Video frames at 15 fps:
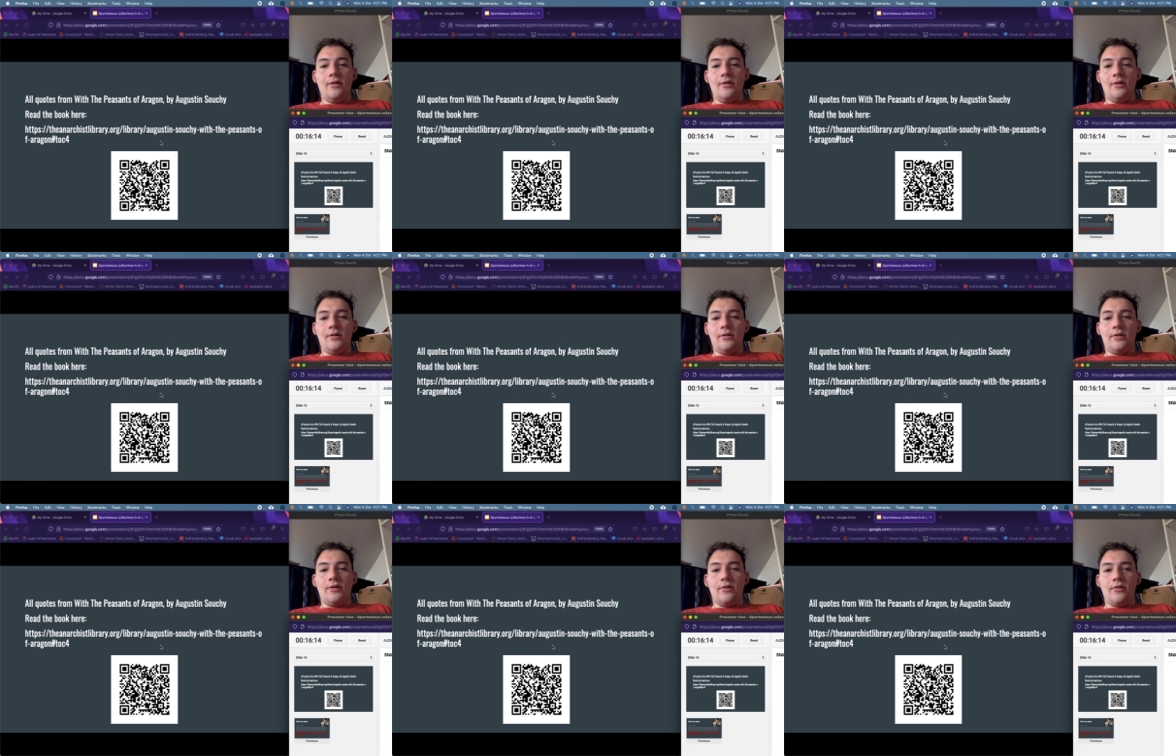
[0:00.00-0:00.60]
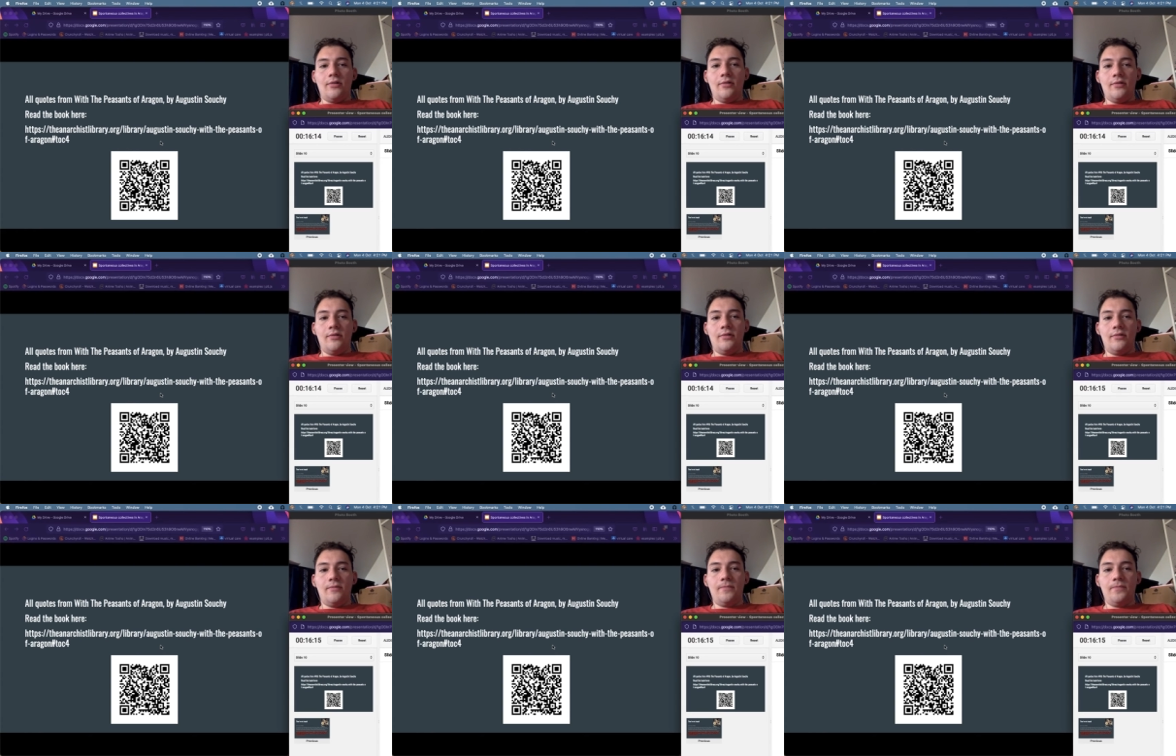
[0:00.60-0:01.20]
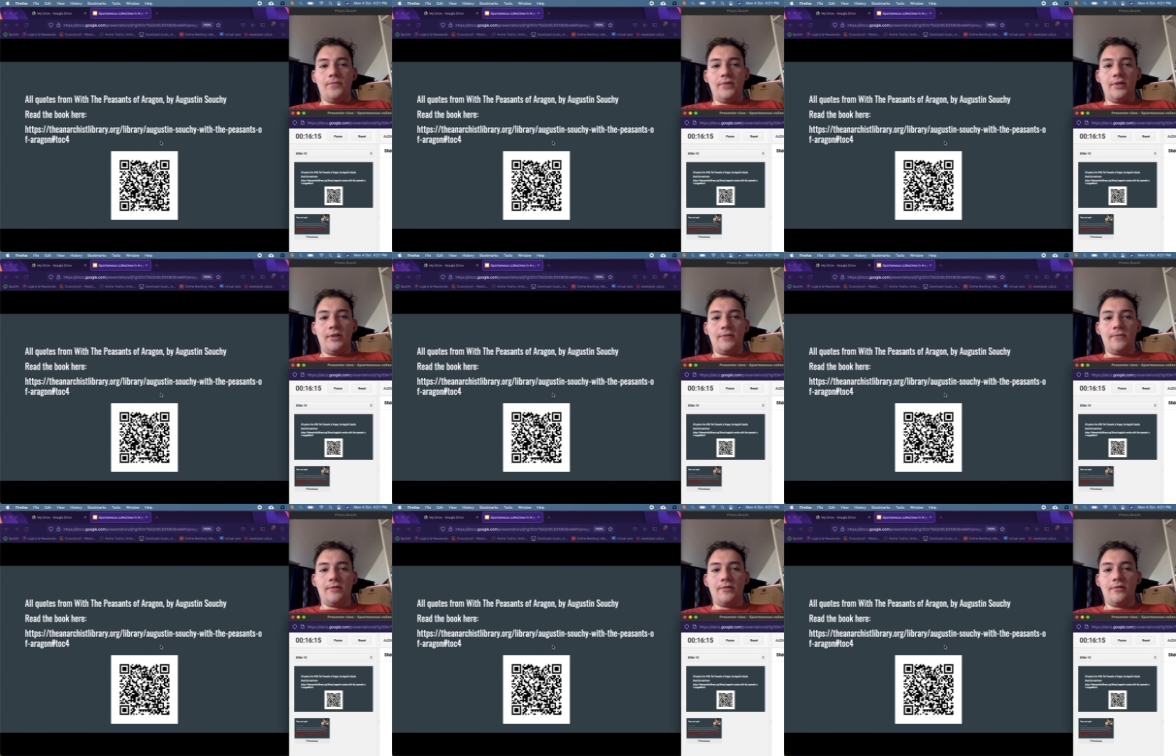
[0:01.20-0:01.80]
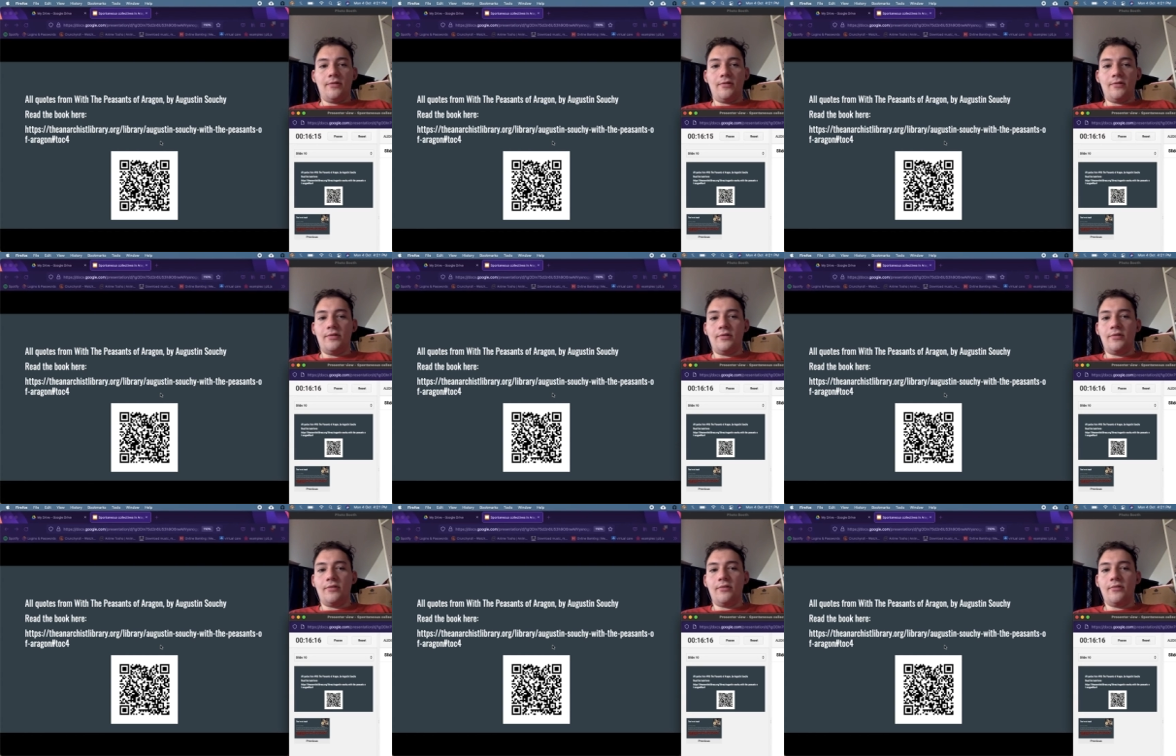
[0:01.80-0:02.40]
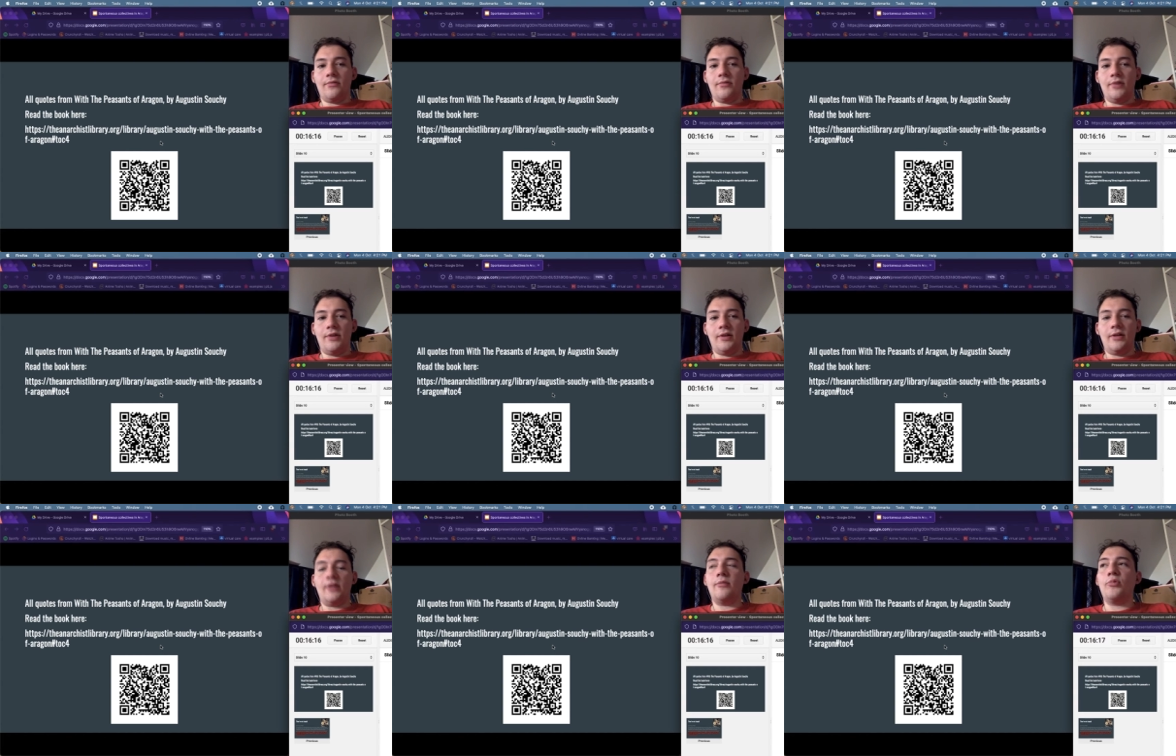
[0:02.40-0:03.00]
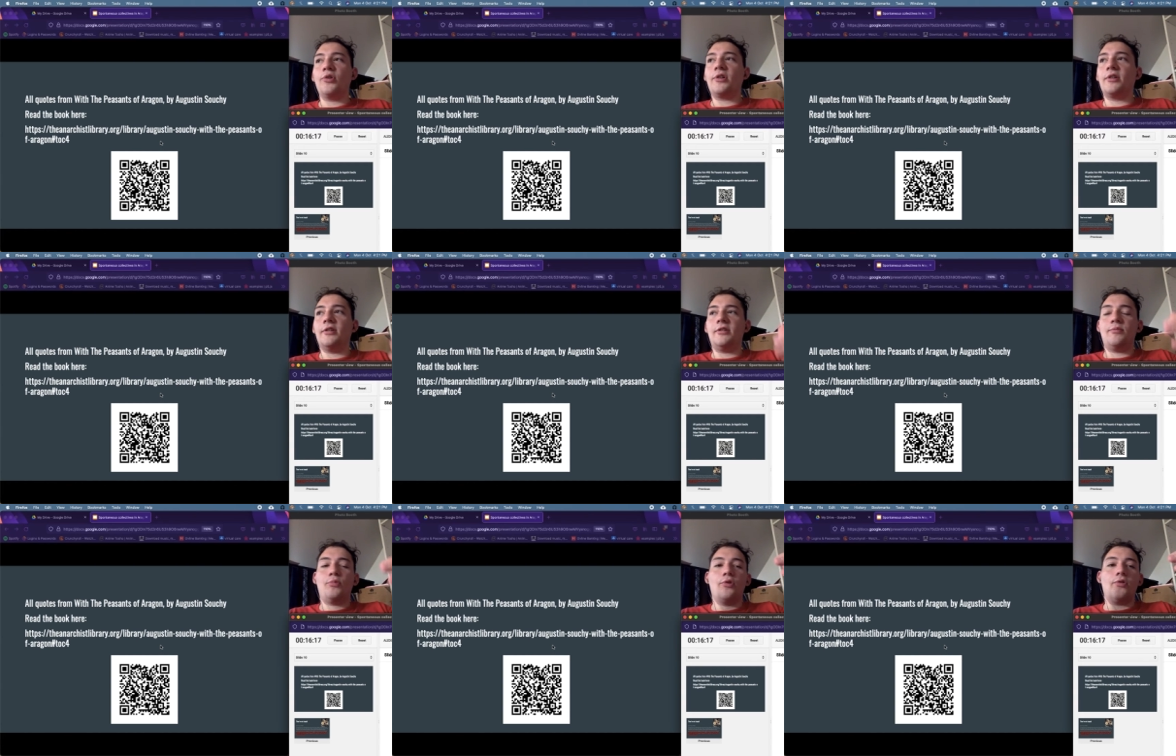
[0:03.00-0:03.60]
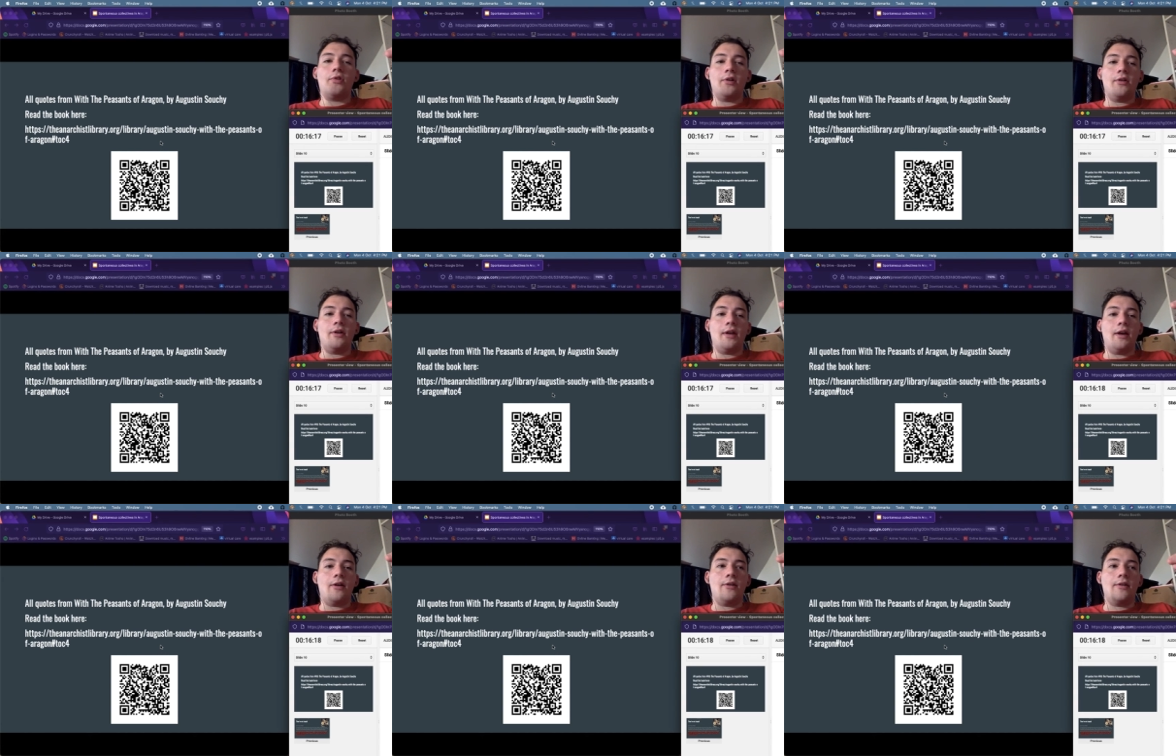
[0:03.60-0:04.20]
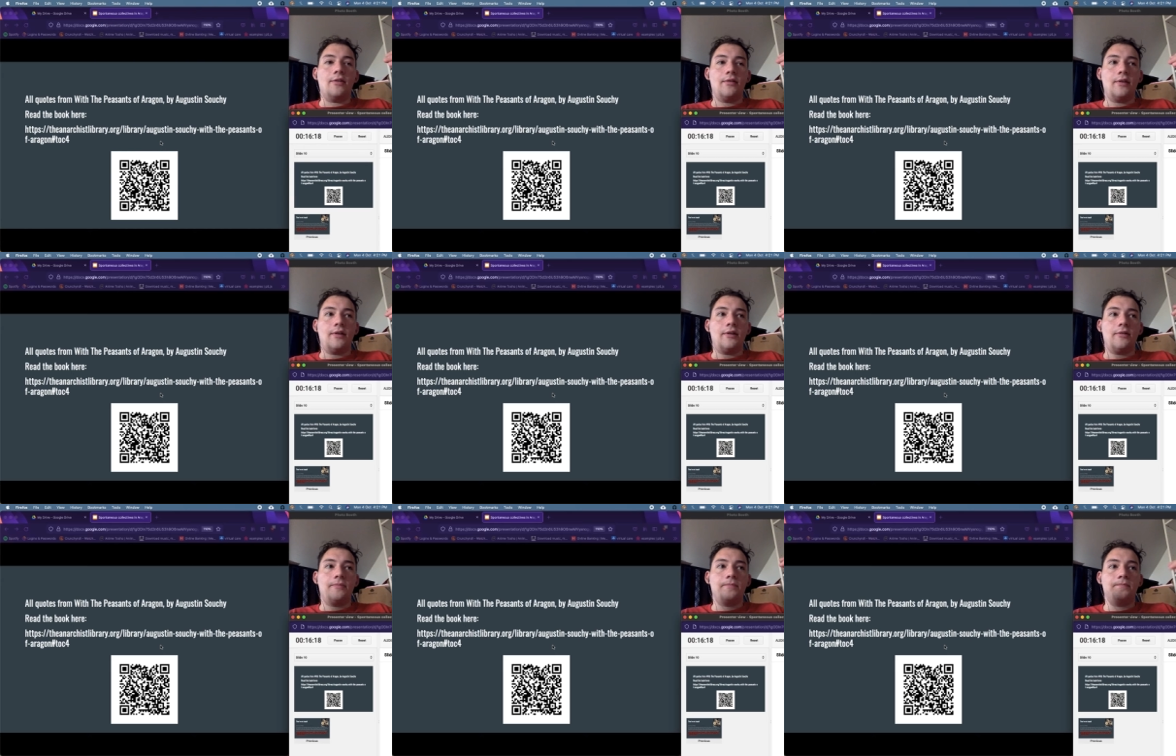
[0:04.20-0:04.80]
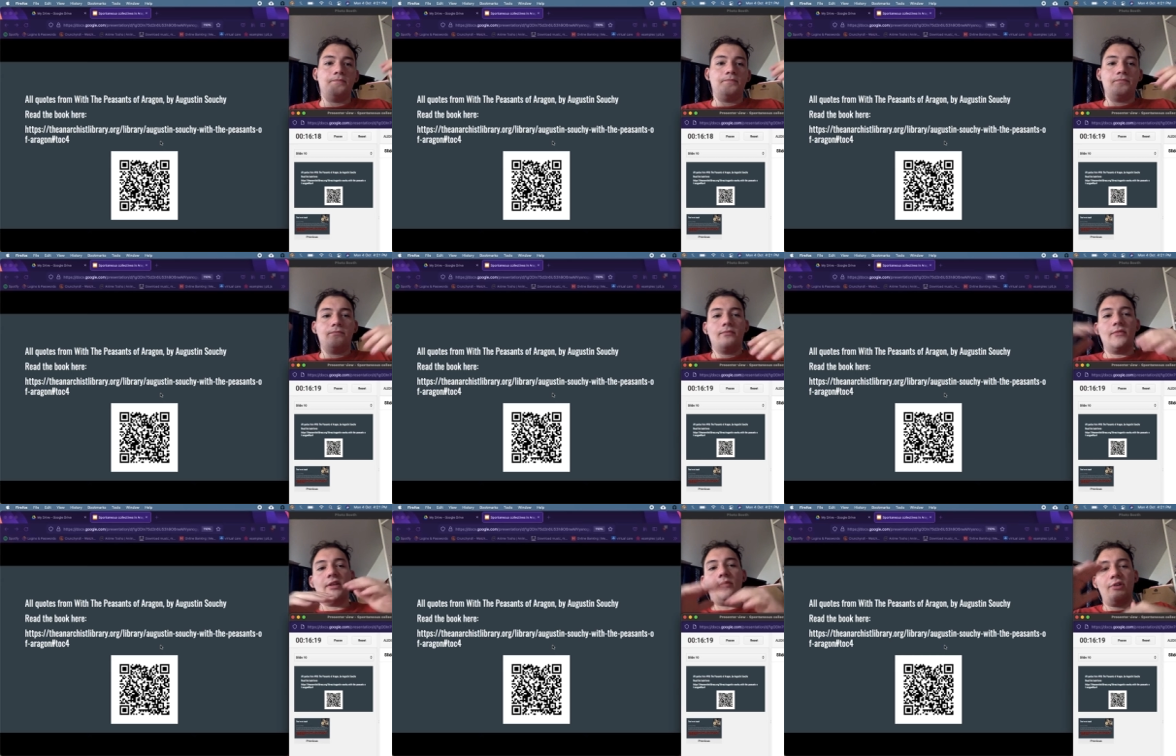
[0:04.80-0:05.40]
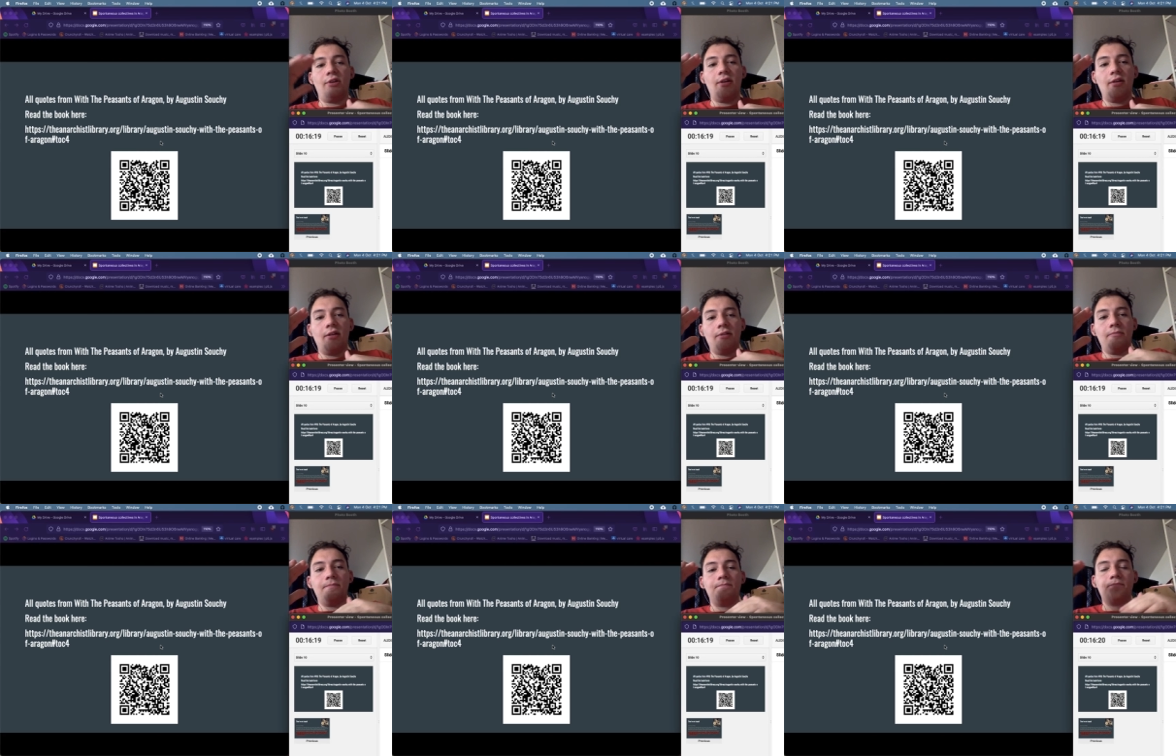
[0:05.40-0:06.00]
So I definitely encourage you to go read it. The book is broken down into like, in the beginning,